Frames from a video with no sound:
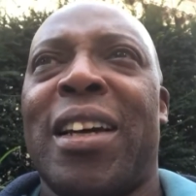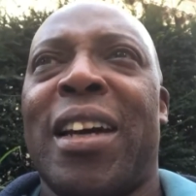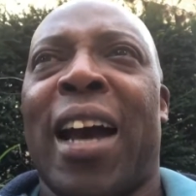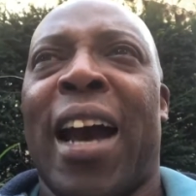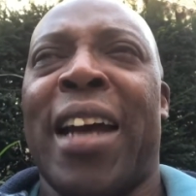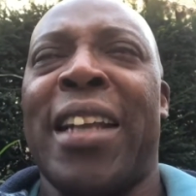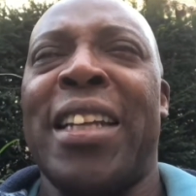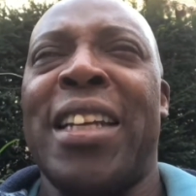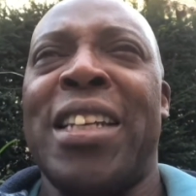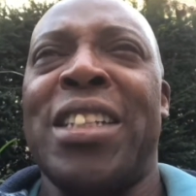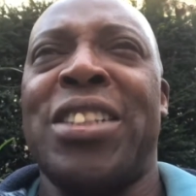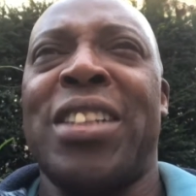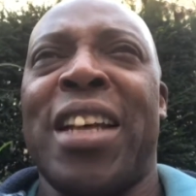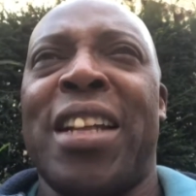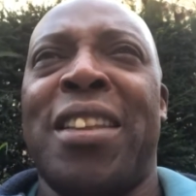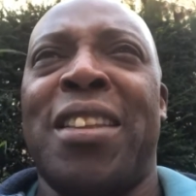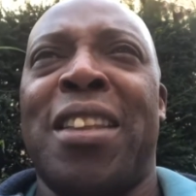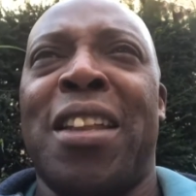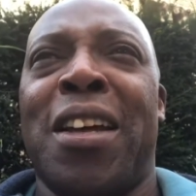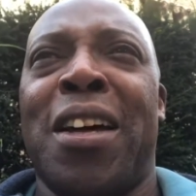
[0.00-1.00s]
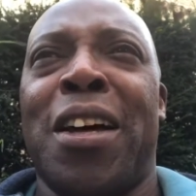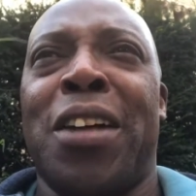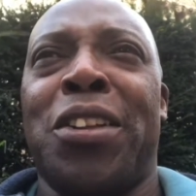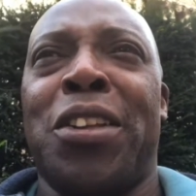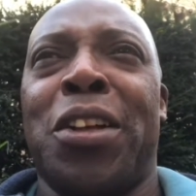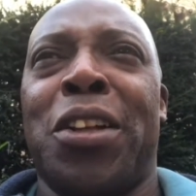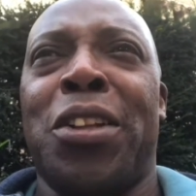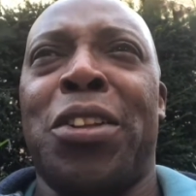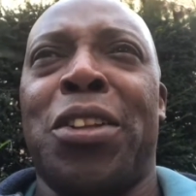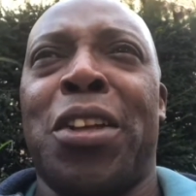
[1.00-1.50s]
and he said that
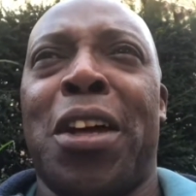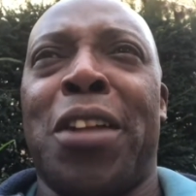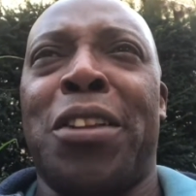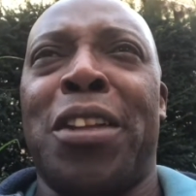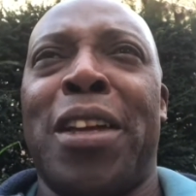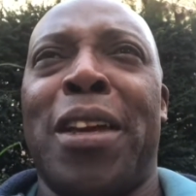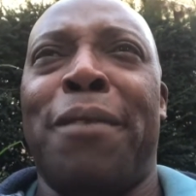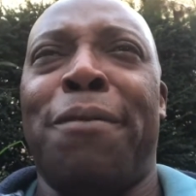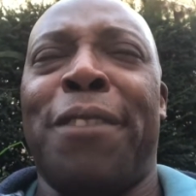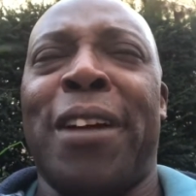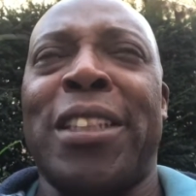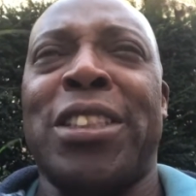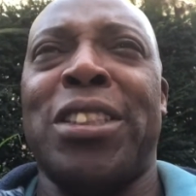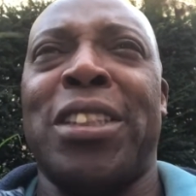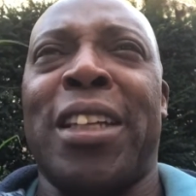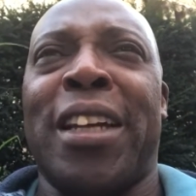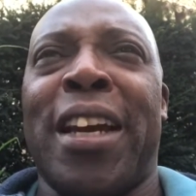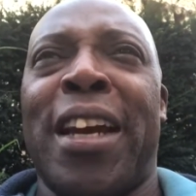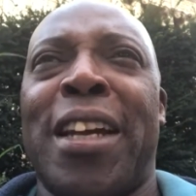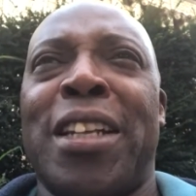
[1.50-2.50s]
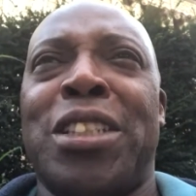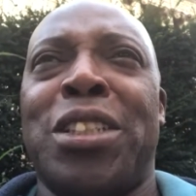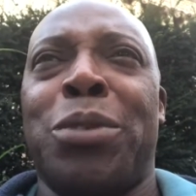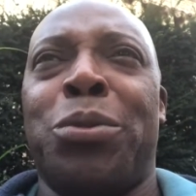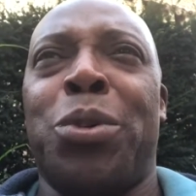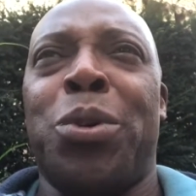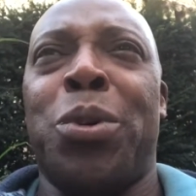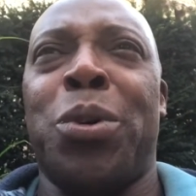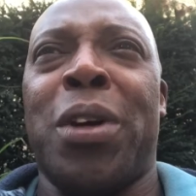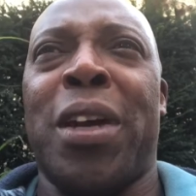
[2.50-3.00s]
the investigator
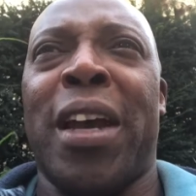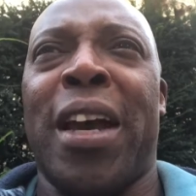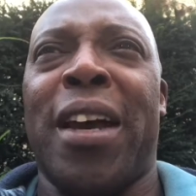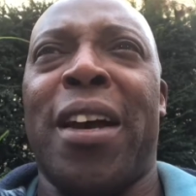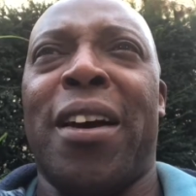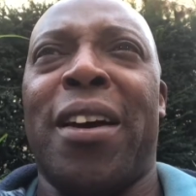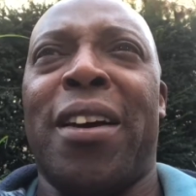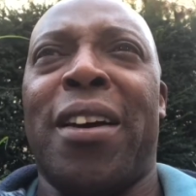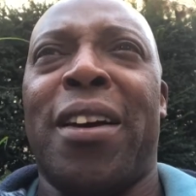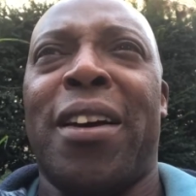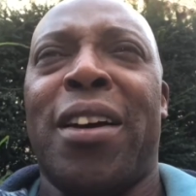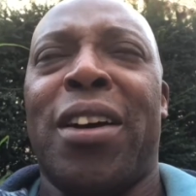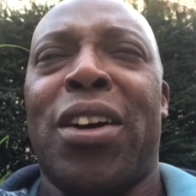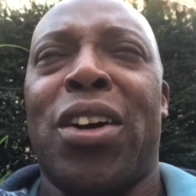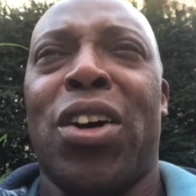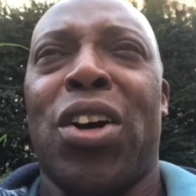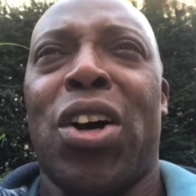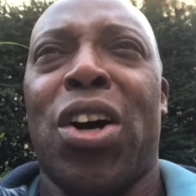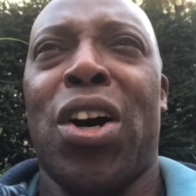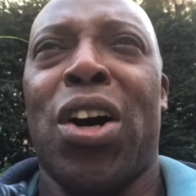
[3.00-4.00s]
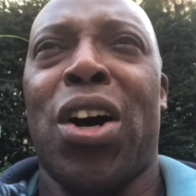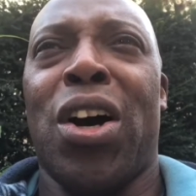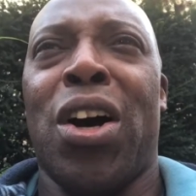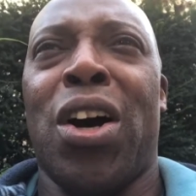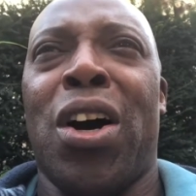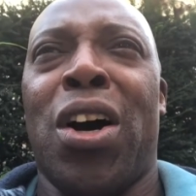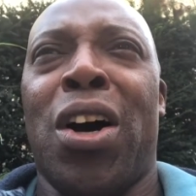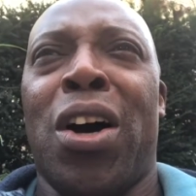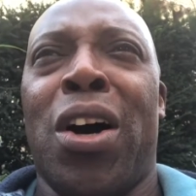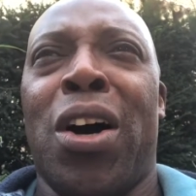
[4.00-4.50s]
will get
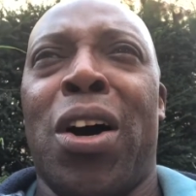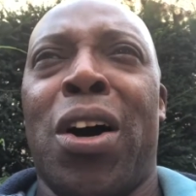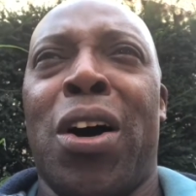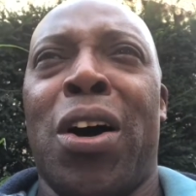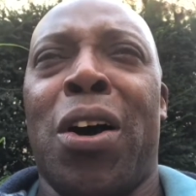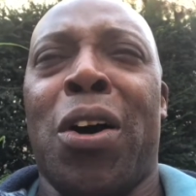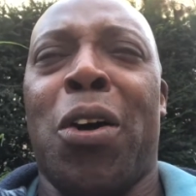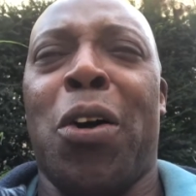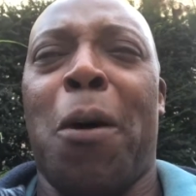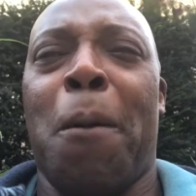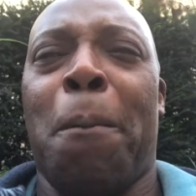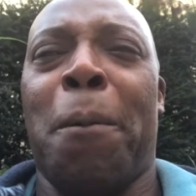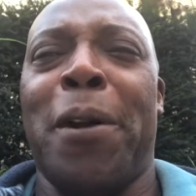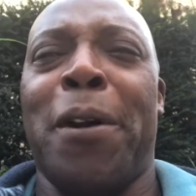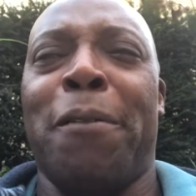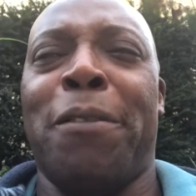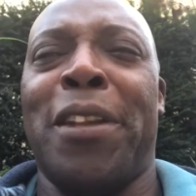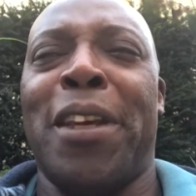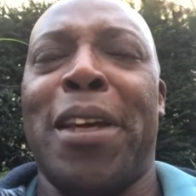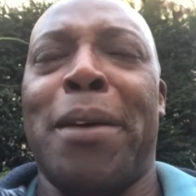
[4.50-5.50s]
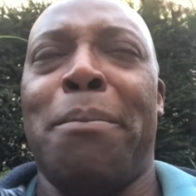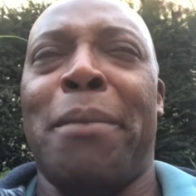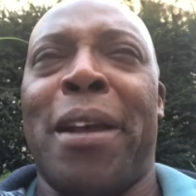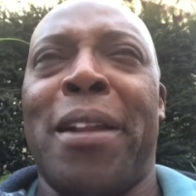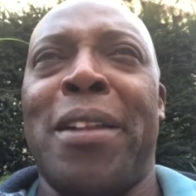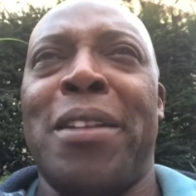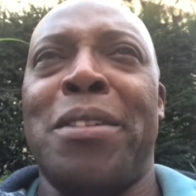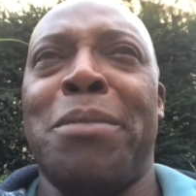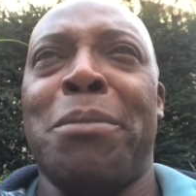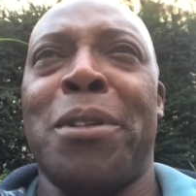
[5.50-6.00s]
a copy of the
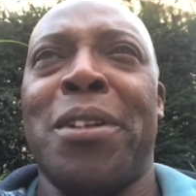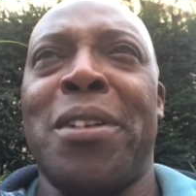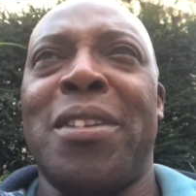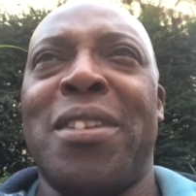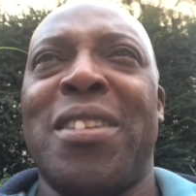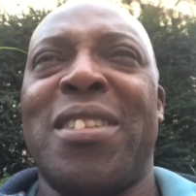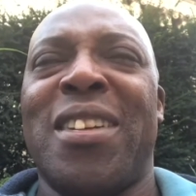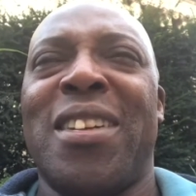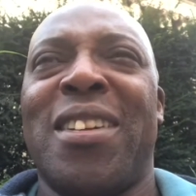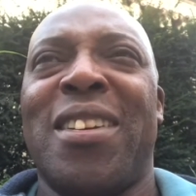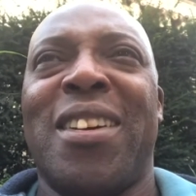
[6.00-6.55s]
amendment,